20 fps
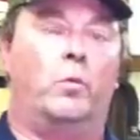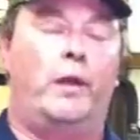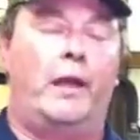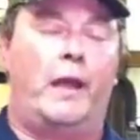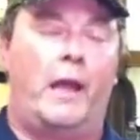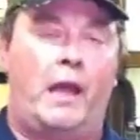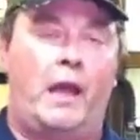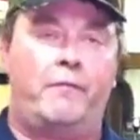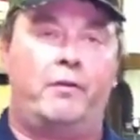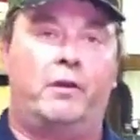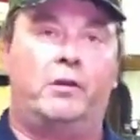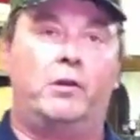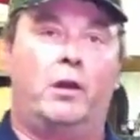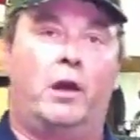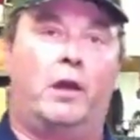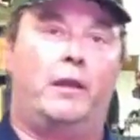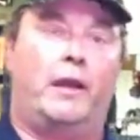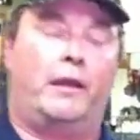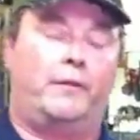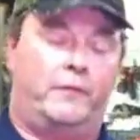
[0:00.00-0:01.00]
We have it
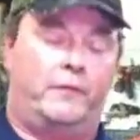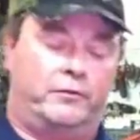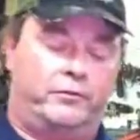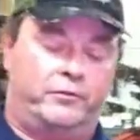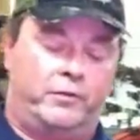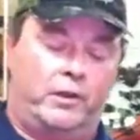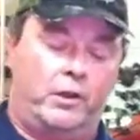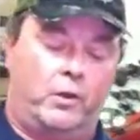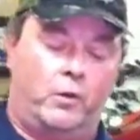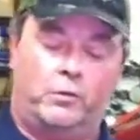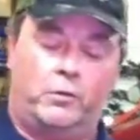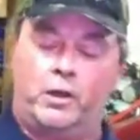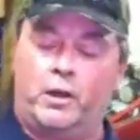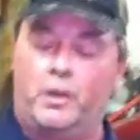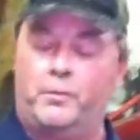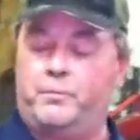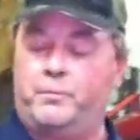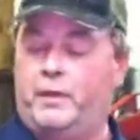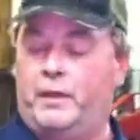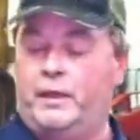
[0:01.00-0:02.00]
cut at the steel
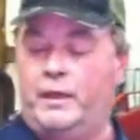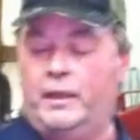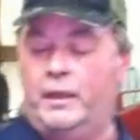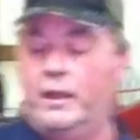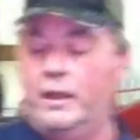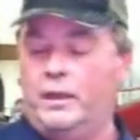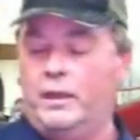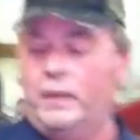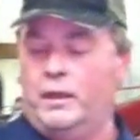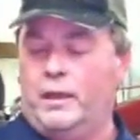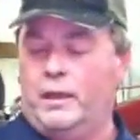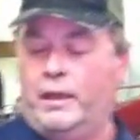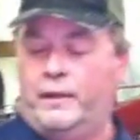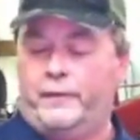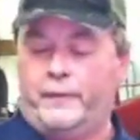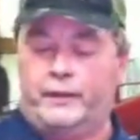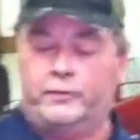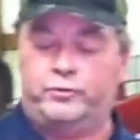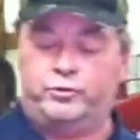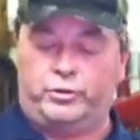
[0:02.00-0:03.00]
company,
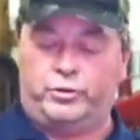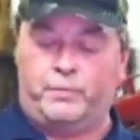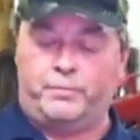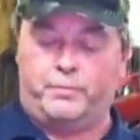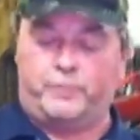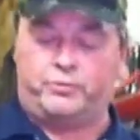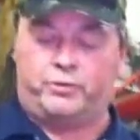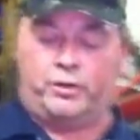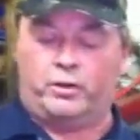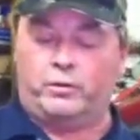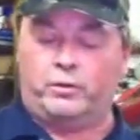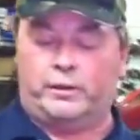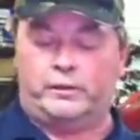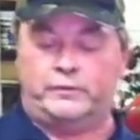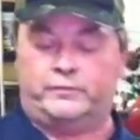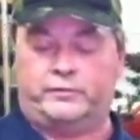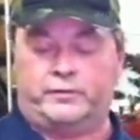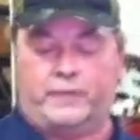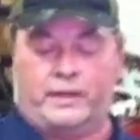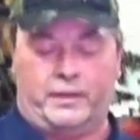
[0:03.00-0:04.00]
and they ship it to
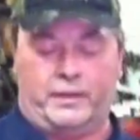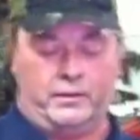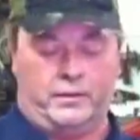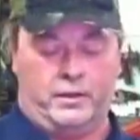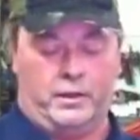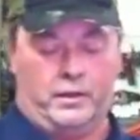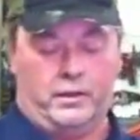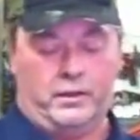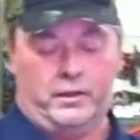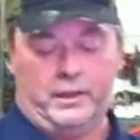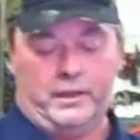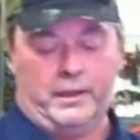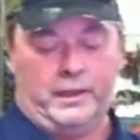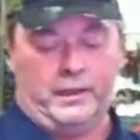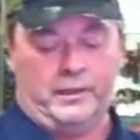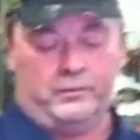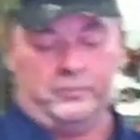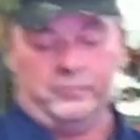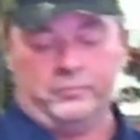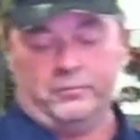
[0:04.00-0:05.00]
us
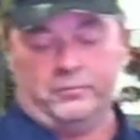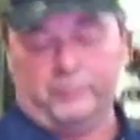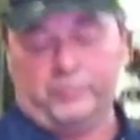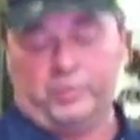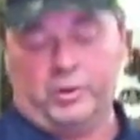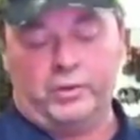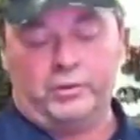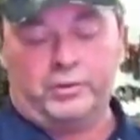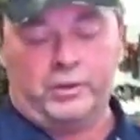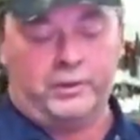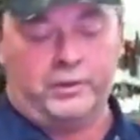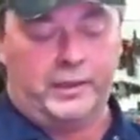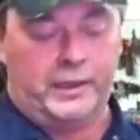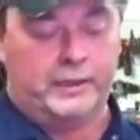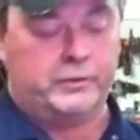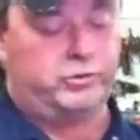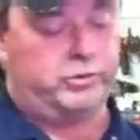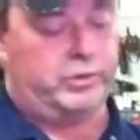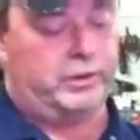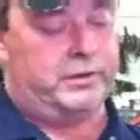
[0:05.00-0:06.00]
in good
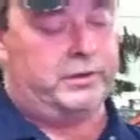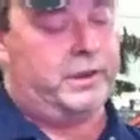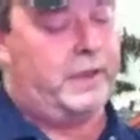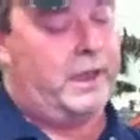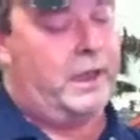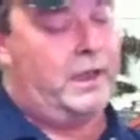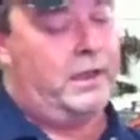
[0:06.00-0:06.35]
condition,